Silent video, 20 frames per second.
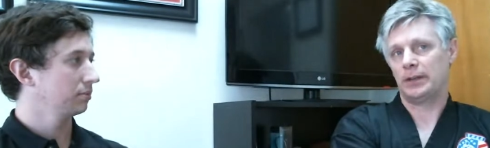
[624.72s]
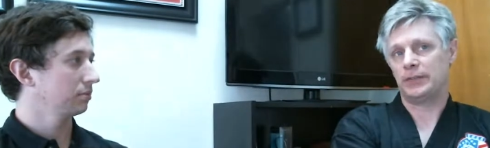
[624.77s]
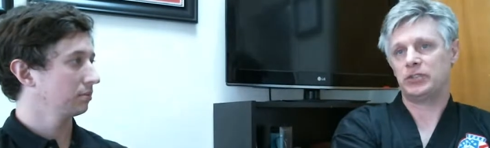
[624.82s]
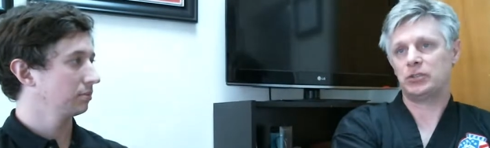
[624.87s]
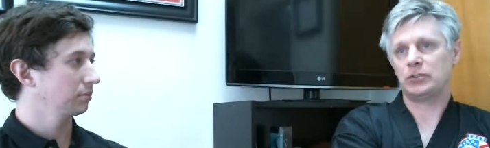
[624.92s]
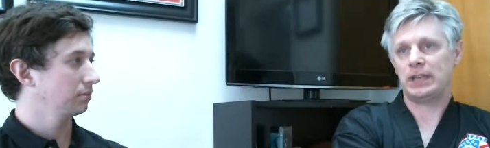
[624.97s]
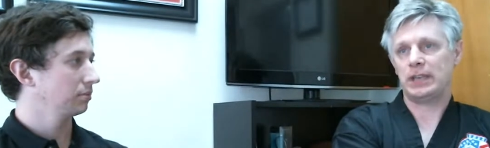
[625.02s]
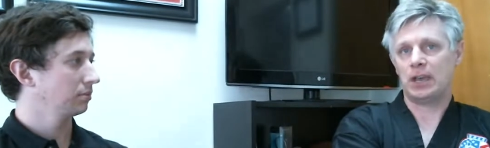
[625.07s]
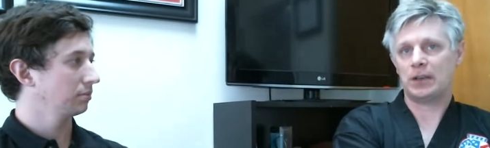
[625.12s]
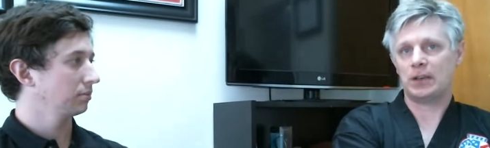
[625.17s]
Speaker 1: uh,
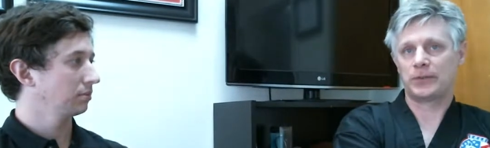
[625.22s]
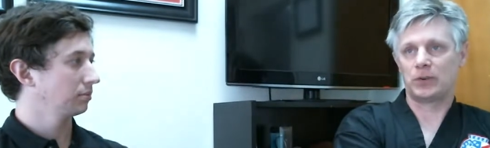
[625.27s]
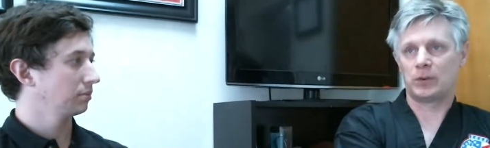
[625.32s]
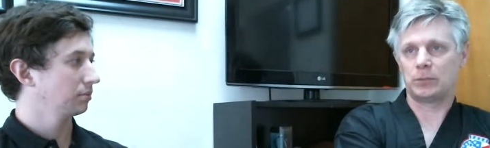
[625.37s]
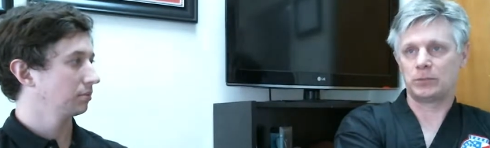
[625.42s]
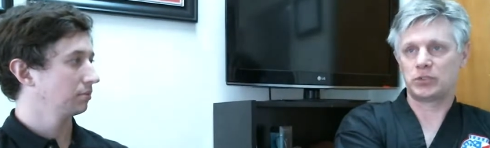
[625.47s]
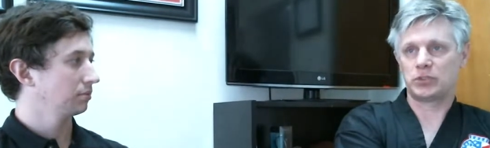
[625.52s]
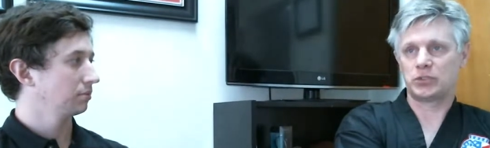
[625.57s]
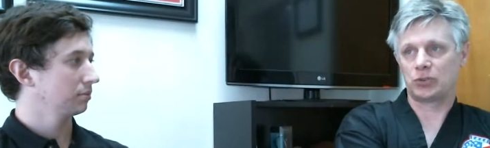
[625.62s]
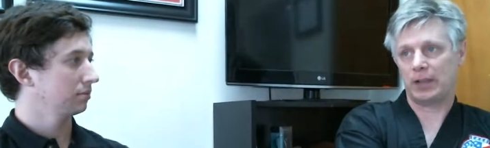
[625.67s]
that you get
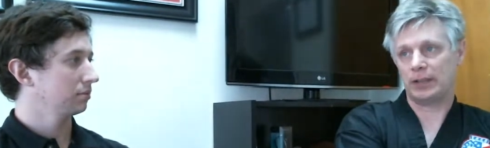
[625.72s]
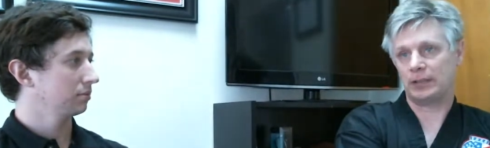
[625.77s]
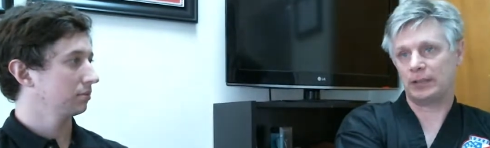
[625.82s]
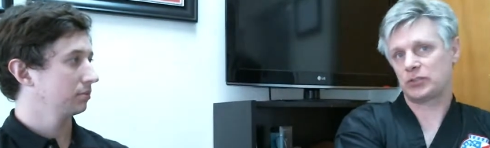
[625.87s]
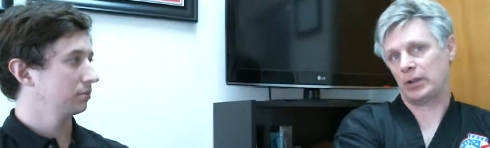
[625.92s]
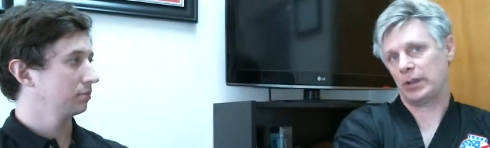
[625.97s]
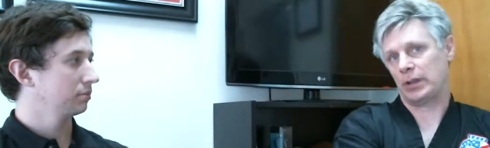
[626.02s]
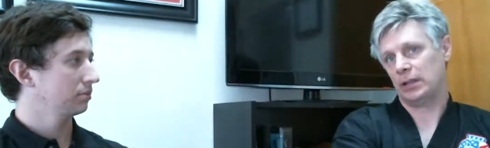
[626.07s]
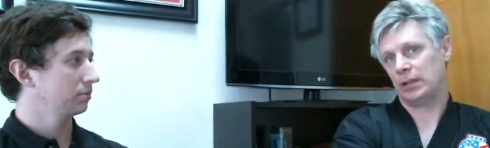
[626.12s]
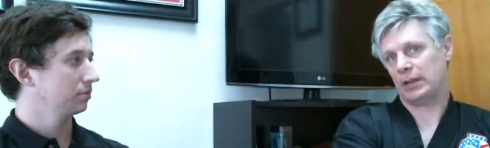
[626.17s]
from
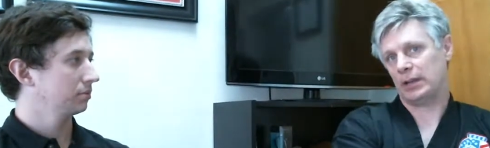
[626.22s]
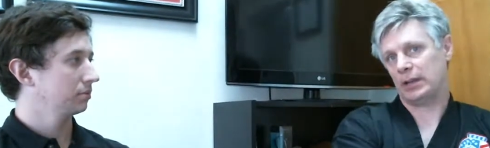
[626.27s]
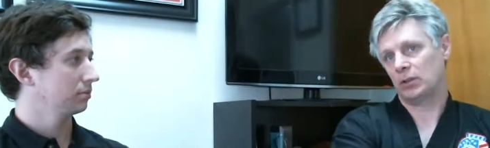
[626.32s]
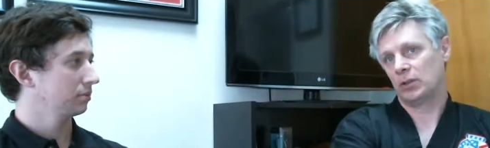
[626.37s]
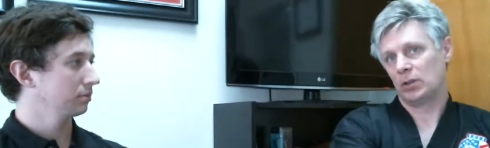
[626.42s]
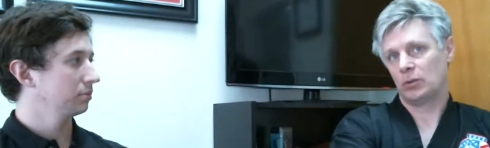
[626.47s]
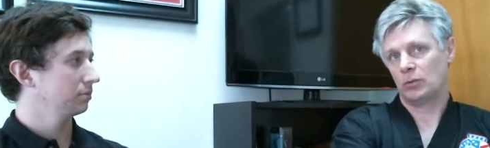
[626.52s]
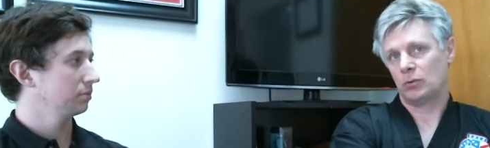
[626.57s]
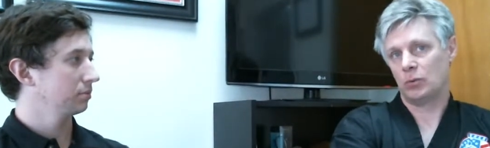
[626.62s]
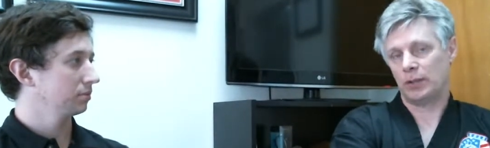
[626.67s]
strength training
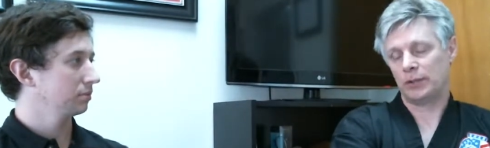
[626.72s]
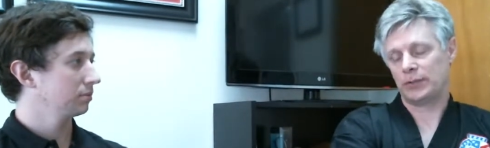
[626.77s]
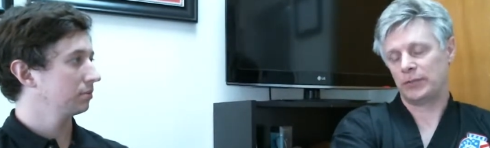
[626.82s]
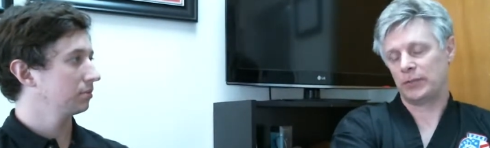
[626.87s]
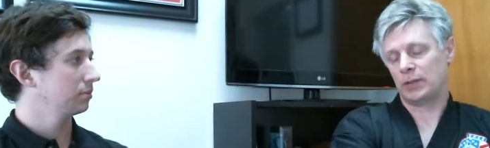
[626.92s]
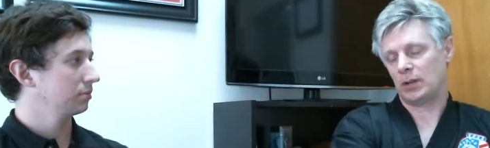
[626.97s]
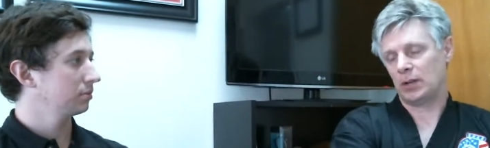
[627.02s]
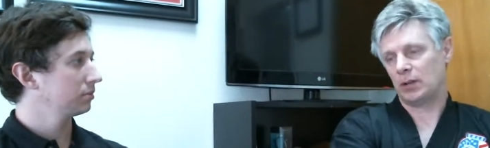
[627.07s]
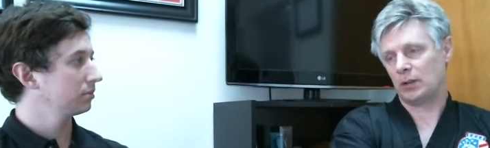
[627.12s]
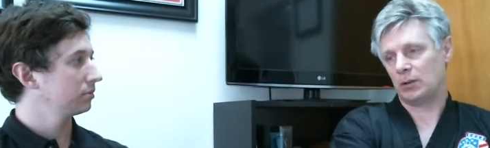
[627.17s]

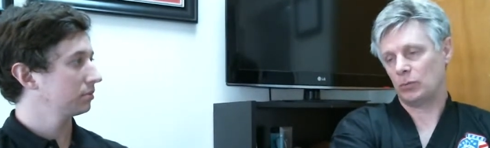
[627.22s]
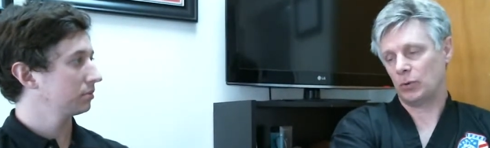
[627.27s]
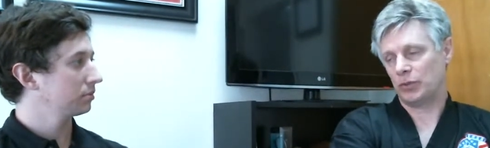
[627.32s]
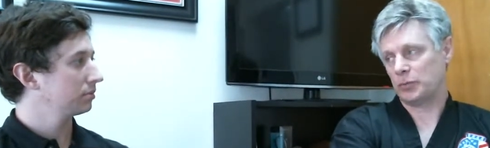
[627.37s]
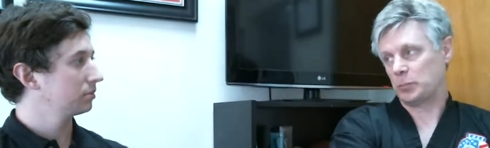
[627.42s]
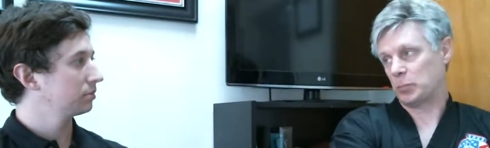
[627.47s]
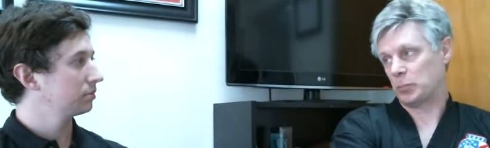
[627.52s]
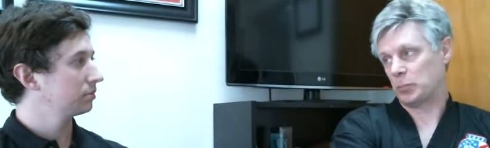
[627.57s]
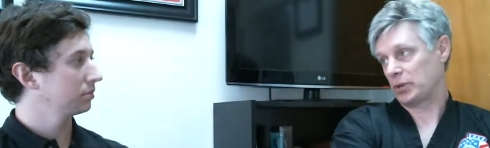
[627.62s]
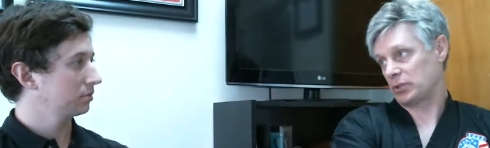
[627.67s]
with uh,
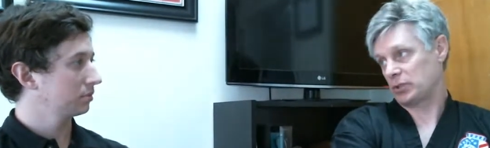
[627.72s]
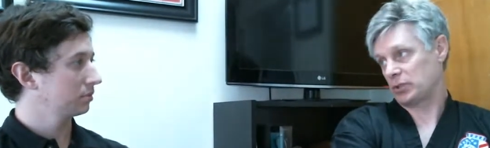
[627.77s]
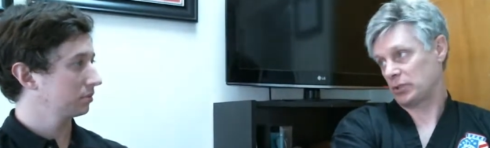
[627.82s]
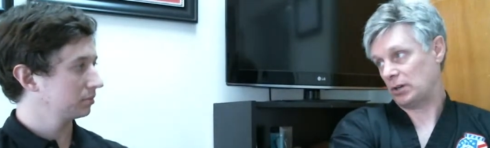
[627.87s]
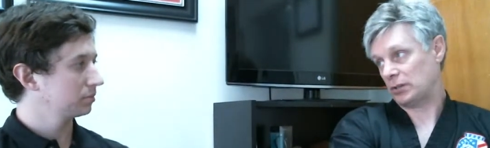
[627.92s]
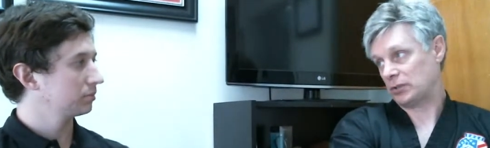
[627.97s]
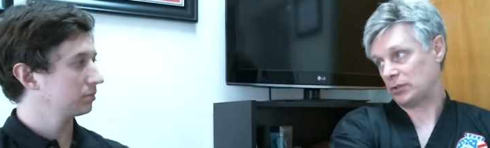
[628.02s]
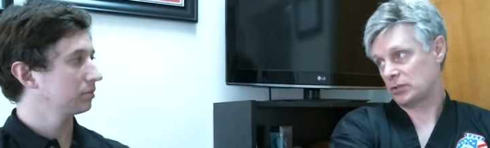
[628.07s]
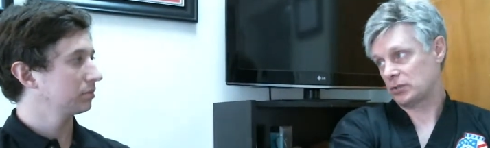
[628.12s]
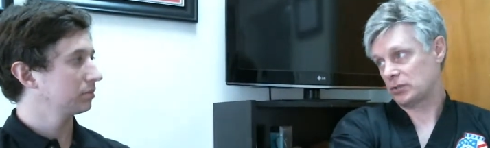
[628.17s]
with martial
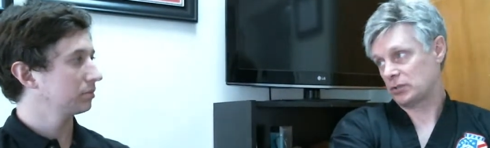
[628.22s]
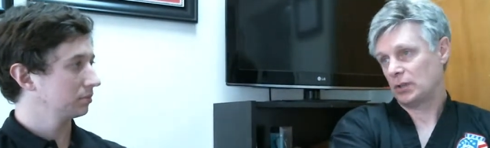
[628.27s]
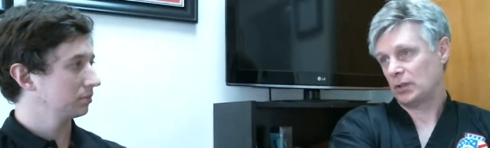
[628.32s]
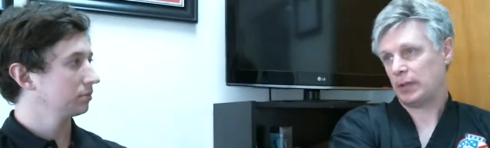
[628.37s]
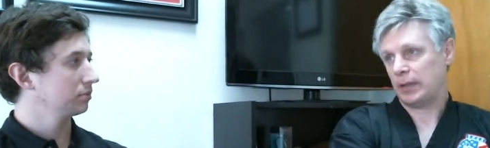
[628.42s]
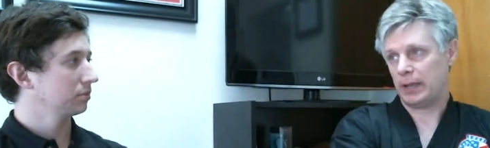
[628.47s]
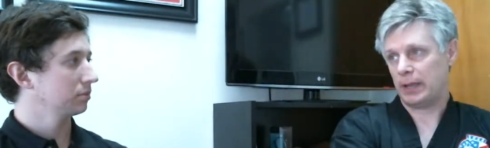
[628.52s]
arts?